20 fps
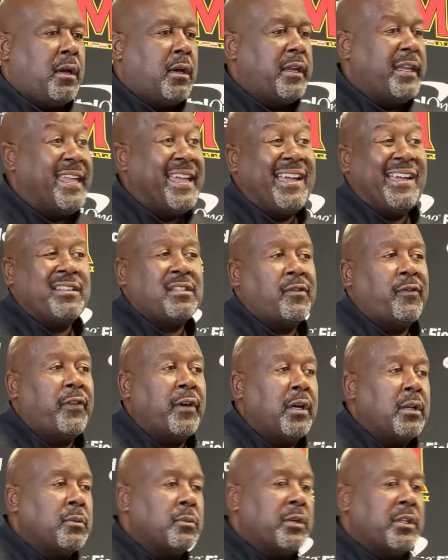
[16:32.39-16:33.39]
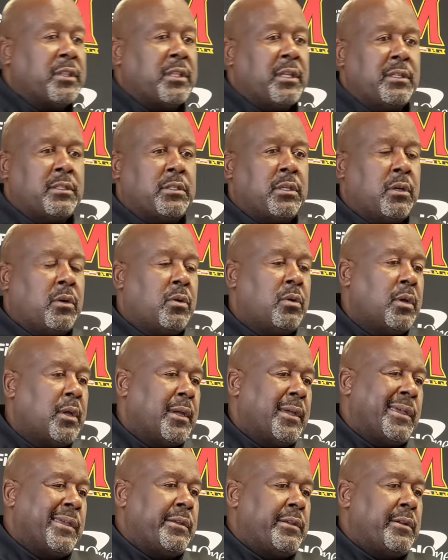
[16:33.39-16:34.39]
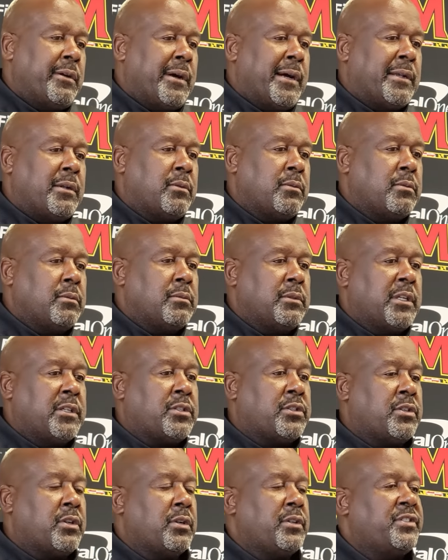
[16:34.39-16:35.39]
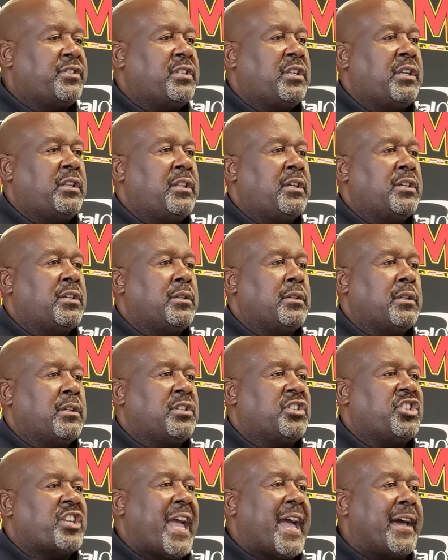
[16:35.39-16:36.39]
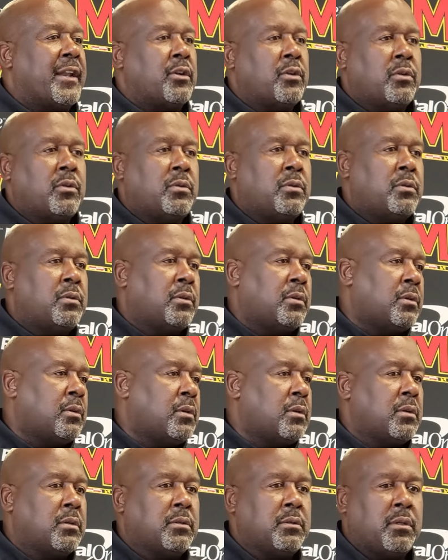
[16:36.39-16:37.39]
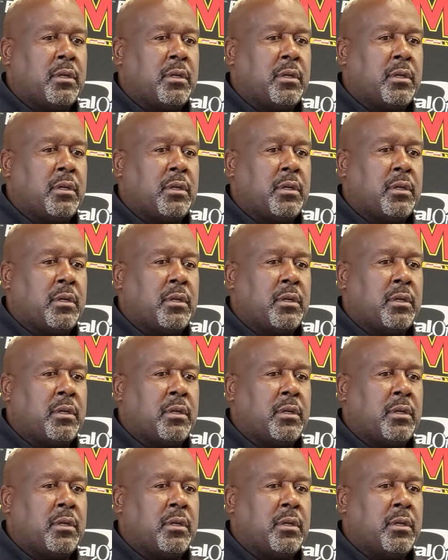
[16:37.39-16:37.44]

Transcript: He has fun with it. So, you know, I don't necessarily see the shadow or